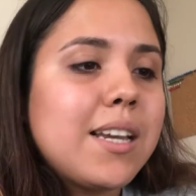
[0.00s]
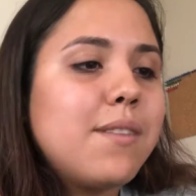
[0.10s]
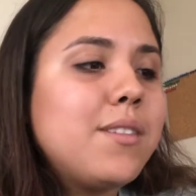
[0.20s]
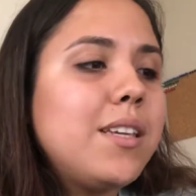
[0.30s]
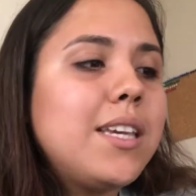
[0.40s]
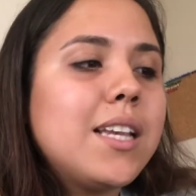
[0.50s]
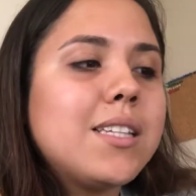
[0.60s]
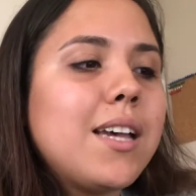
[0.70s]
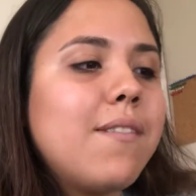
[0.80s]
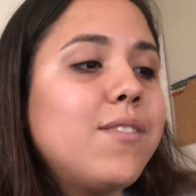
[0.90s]
I've seen
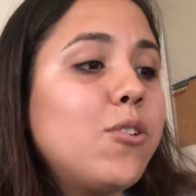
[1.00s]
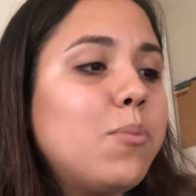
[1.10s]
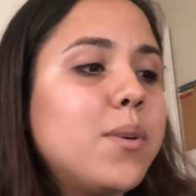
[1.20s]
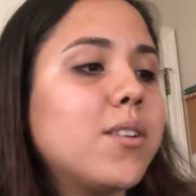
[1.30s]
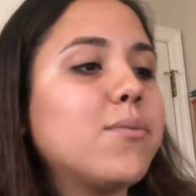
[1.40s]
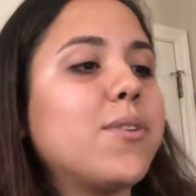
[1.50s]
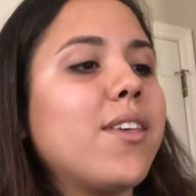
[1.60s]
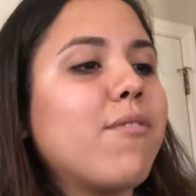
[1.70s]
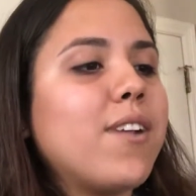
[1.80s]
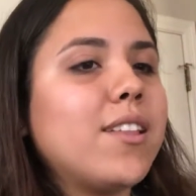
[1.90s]
kids have notebooks where
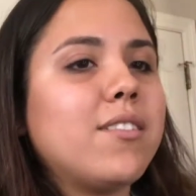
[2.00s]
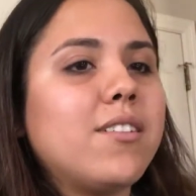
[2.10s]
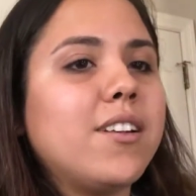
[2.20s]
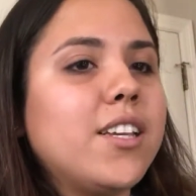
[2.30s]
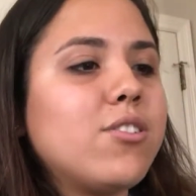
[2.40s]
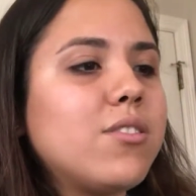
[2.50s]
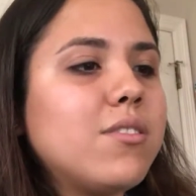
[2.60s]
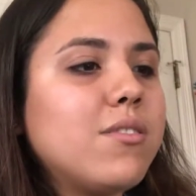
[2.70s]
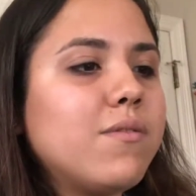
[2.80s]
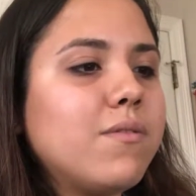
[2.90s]
they write their
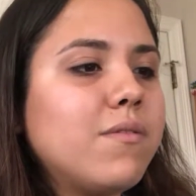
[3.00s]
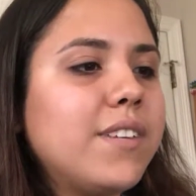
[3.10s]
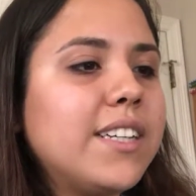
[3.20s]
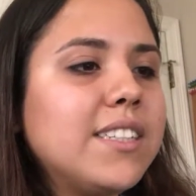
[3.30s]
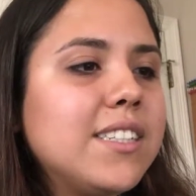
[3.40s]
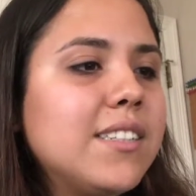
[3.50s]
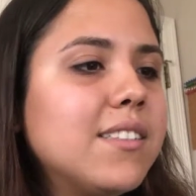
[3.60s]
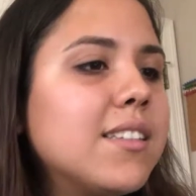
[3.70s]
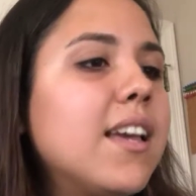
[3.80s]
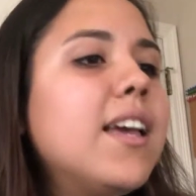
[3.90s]
nature's
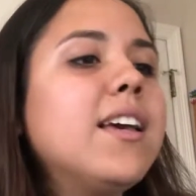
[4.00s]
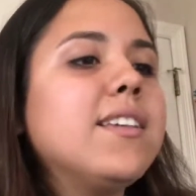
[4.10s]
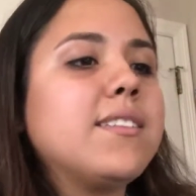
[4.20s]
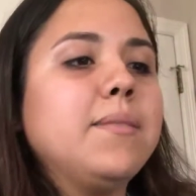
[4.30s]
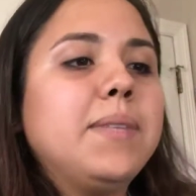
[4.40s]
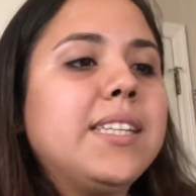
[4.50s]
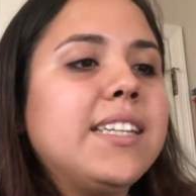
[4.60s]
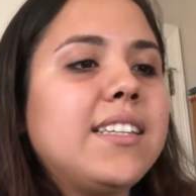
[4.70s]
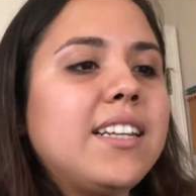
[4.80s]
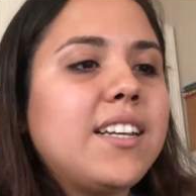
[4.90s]
findings, something
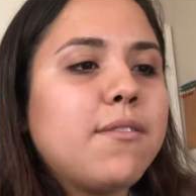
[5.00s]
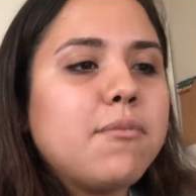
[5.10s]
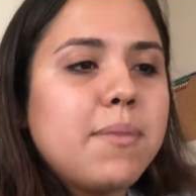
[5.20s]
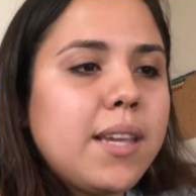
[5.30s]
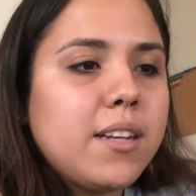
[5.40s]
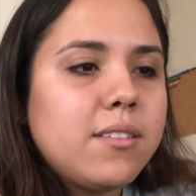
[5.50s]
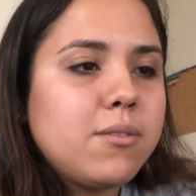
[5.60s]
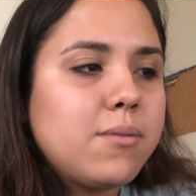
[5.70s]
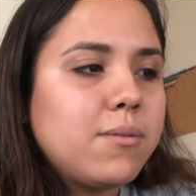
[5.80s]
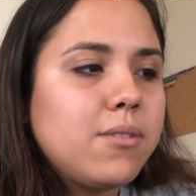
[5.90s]
that they never made
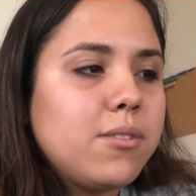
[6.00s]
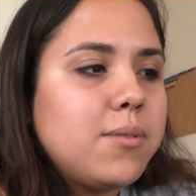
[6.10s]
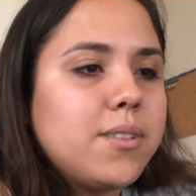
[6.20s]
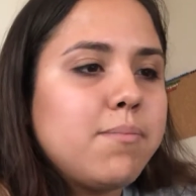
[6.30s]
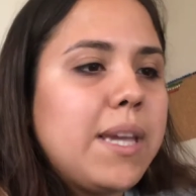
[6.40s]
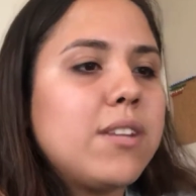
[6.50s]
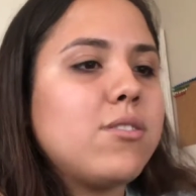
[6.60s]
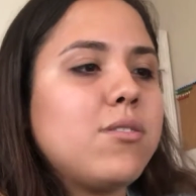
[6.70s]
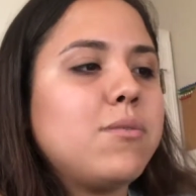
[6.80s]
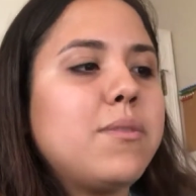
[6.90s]
us
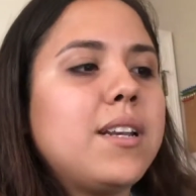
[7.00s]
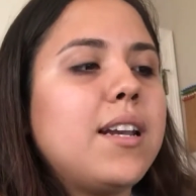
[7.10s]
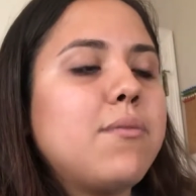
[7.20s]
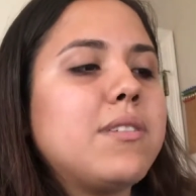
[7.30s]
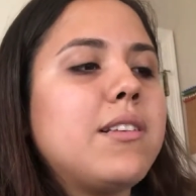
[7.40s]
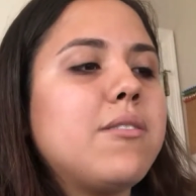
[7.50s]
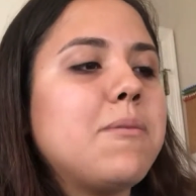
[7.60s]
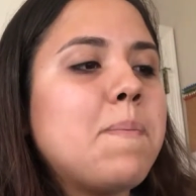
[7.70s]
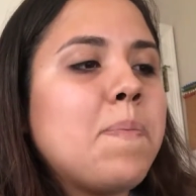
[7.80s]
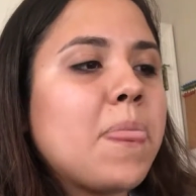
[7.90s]
do when I was
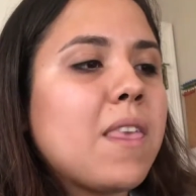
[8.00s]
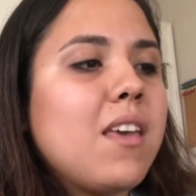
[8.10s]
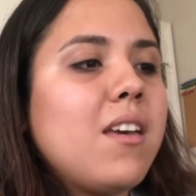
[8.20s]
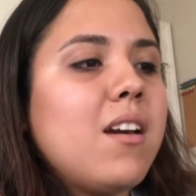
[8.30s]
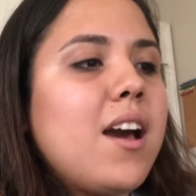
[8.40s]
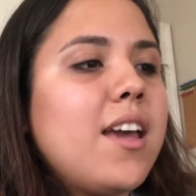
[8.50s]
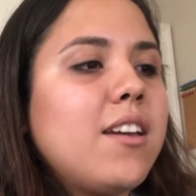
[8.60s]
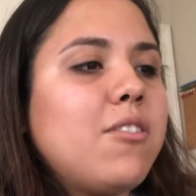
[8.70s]
little. I